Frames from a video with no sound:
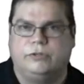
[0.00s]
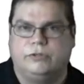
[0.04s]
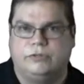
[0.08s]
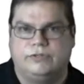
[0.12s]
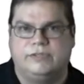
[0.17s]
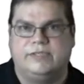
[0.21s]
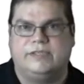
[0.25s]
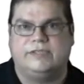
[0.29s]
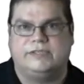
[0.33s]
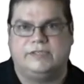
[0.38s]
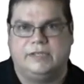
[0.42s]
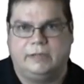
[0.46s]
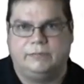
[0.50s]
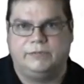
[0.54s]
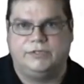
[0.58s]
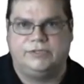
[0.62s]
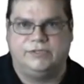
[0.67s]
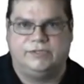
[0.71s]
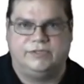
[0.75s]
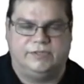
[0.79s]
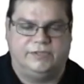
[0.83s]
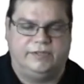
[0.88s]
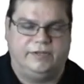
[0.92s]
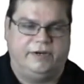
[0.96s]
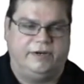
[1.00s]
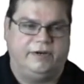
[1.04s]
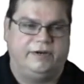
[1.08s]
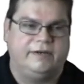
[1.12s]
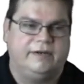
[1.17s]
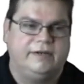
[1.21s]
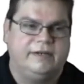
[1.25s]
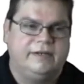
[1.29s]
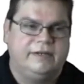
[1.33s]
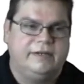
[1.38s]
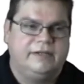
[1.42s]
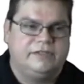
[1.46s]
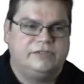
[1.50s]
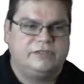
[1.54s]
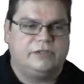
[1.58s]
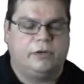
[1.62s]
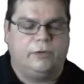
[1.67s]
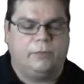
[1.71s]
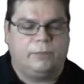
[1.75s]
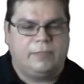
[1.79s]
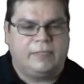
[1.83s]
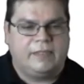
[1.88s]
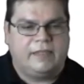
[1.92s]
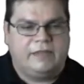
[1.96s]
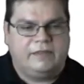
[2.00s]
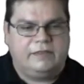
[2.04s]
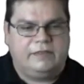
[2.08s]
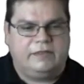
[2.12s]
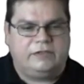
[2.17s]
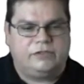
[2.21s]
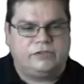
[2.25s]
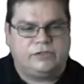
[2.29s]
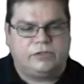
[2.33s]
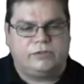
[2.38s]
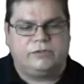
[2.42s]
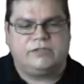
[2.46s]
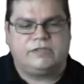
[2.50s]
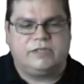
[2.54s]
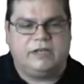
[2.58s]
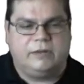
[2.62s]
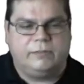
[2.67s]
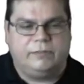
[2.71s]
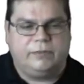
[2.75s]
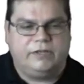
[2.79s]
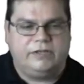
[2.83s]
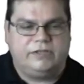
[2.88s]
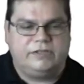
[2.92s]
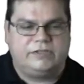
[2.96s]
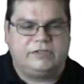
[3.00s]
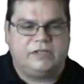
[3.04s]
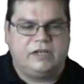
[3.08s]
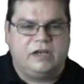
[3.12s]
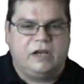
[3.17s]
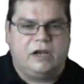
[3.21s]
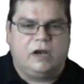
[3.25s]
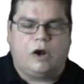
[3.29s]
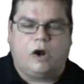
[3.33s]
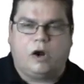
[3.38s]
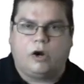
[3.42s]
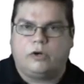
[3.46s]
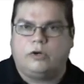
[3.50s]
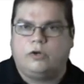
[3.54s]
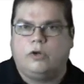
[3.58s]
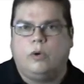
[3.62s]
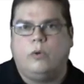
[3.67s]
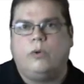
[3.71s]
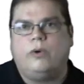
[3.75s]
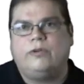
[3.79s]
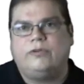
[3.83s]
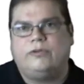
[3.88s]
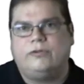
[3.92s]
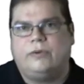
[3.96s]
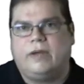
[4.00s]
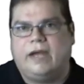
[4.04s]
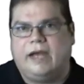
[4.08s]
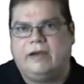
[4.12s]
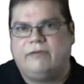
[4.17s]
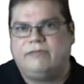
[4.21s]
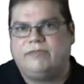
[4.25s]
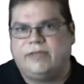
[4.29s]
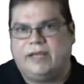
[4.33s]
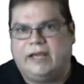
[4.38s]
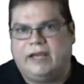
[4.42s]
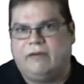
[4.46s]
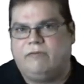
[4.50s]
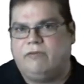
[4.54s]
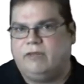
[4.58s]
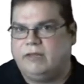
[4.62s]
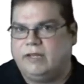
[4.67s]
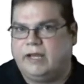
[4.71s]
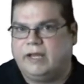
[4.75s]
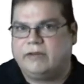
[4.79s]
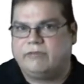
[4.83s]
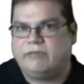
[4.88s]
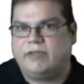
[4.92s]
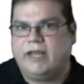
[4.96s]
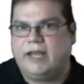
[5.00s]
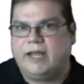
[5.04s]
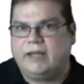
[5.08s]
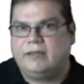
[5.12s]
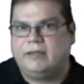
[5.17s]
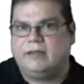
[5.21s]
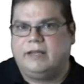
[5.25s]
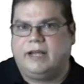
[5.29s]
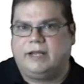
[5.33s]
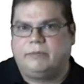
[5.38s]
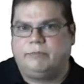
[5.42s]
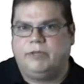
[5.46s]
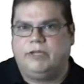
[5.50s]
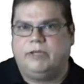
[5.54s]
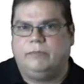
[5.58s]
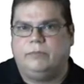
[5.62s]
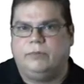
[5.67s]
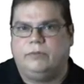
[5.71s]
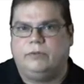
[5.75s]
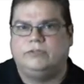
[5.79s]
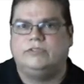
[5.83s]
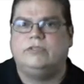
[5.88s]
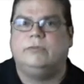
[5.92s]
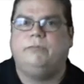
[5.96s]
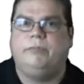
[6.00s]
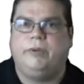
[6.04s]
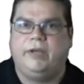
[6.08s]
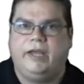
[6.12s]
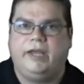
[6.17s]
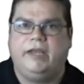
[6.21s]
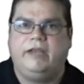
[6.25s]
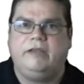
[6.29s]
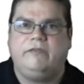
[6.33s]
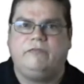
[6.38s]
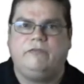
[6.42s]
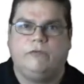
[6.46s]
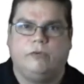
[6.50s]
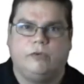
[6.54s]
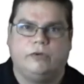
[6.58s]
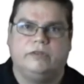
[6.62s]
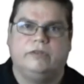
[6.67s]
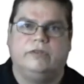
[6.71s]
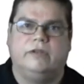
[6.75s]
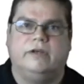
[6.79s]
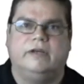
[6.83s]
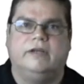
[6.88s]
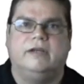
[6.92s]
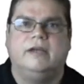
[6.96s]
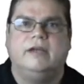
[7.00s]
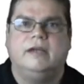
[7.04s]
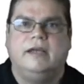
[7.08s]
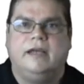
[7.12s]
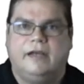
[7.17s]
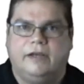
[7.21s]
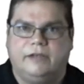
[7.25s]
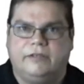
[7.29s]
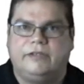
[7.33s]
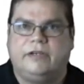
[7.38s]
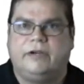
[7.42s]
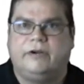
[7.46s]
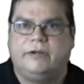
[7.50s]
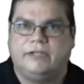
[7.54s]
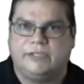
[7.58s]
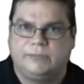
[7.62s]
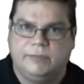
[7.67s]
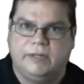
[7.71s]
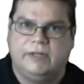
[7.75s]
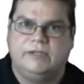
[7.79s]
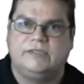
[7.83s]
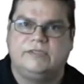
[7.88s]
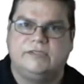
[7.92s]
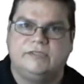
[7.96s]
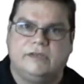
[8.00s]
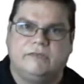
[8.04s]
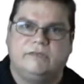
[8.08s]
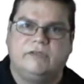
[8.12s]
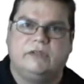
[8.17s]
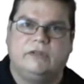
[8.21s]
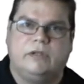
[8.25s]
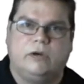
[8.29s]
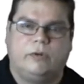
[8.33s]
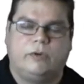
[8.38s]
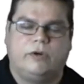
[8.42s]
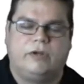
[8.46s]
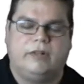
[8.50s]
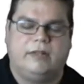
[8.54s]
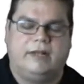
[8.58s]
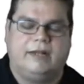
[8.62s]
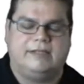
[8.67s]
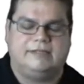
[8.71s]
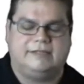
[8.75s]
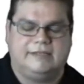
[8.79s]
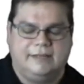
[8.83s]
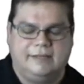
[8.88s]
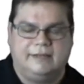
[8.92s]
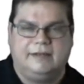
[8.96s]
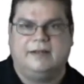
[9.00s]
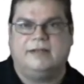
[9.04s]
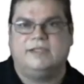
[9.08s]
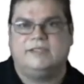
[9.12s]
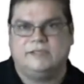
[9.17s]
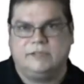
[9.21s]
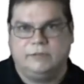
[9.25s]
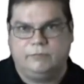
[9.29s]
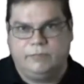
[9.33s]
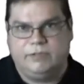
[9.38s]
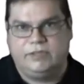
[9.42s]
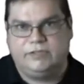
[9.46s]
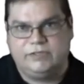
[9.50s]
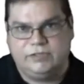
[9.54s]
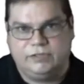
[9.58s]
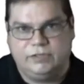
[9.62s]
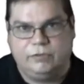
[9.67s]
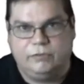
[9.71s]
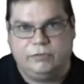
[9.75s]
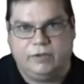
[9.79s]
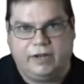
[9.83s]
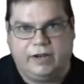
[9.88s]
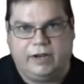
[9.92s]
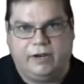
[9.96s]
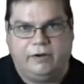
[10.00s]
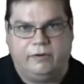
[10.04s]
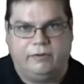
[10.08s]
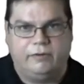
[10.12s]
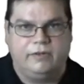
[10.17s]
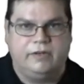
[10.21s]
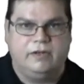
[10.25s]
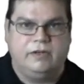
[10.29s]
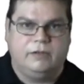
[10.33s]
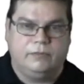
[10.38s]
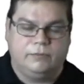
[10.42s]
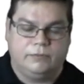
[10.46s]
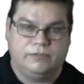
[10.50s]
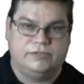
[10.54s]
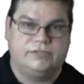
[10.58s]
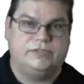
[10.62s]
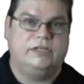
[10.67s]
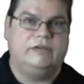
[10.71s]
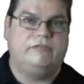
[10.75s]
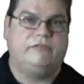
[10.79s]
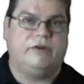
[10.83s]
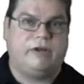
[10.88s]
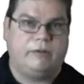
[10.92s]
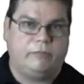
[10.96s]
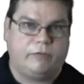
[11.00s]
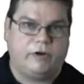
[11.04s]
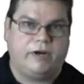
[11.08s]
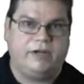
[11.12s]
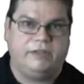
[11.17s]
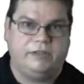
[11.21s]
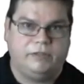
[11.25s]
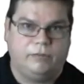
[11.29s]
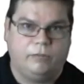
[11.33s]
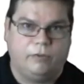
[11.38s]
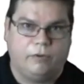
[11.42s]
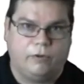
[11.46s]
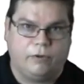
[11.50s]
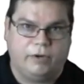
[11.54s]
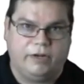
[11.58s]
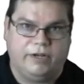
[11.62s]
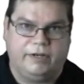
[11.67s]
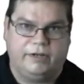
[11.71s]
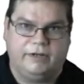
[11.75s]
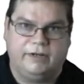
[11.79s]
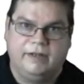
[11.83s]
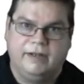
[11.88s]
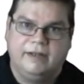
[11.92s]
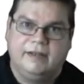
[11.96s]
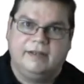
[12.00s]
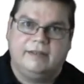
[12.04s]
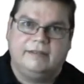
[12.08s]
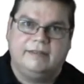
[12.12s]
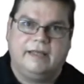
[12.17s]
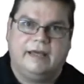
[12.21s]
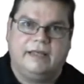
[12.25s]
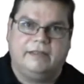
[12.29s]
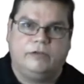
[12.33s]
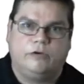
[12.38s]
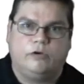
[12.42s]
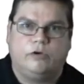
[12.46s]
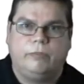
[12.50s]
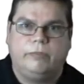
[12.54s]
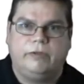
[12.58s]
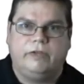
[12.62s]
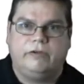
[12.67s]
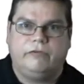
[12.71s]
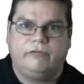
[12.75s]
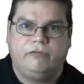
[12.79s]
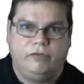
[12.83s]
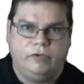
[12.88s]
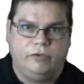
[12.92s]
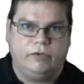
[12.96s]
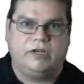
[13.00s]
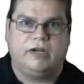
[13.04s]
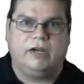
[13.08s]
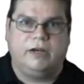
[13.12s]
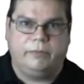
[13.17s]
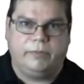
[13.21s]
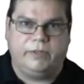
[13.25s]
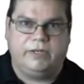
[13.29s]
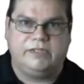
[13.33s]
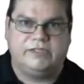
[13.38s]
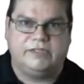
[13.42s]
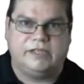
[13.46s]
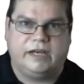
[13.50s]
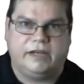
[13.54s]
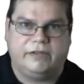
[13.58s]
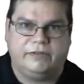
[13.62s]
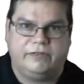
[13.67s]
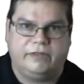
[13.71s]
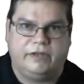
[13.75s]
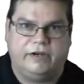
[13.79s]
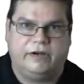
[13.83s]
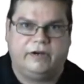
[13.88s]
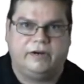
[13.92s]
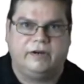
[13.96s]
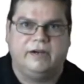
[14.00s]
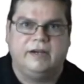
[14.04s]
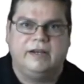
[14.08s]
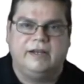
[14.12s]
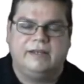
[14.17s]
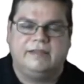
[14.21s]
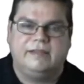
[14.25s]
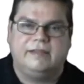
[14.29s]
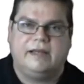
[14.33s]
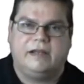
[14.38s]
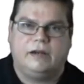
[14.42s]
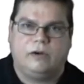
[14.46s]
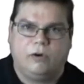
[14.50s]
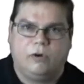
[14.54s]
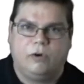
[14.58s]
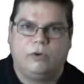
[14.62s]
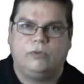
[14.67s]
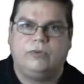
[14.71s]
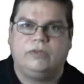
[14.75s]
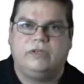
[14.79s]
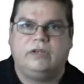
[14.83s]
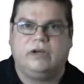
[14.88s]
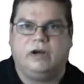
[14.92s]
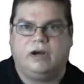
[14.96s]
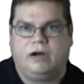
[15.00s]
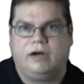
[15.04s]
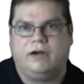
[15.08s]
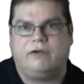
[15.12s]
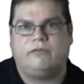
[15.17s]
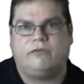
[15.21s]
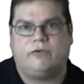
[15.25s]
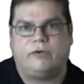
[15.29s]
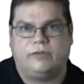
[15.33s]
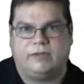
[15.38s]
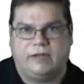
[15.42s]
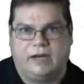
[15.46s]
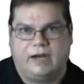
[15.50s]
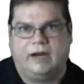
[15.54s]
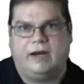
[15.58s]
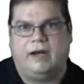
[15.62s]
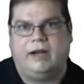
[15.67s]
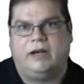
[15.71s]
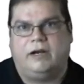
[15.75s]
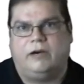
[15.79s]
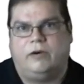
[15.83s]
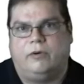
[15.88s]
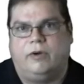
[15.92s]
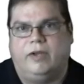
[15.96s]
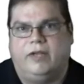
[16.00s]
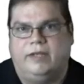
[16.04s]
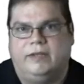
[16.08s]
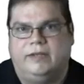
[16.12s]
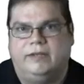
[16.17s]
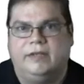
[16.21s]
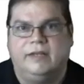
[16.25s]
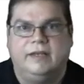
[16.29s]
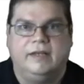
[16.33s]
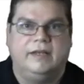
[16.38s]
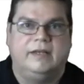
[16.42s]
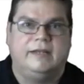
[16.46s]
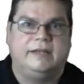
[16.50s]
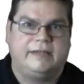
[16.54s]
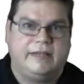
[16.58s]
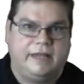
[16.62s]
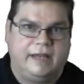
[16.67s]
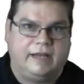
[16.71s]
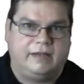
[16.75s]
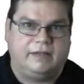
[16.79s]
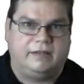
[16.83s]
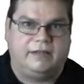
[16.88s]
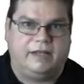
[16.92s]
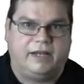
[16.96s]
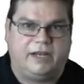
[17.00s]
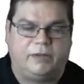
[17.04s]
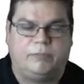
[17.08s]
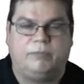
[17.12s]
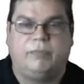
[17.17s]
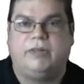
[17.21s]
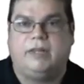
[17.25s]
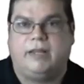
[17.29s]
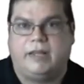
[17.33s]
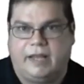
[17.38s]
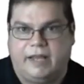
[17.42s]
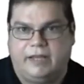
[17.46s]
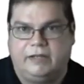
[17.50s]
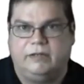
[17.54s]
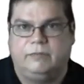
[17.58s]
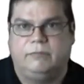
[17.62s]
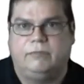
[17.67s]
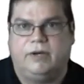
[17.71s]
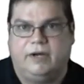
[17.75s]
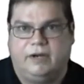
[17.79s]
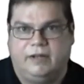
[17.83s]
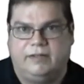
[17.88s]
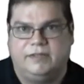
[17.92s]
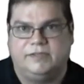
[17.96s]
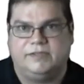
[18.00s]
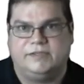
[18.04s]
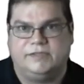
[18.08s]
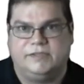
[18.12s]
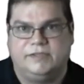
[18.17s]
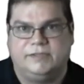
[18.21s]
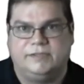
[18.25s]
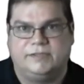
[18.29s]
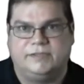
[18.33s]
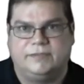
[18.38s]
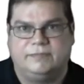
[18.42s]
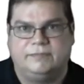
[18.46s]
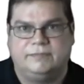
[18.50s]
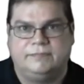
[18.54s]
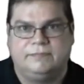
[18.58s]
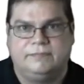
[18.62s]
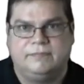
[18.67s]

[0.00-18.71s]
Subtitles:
there's exceptions in there. So the insurance companies are going to have a lot of Cadillac people to pay for the healthcare expenses of the lower class. And I submit to you now, we'll see if I'm right in the morning, that there will be a few companies out there that only offer the higher end Cadillac Platinum policies.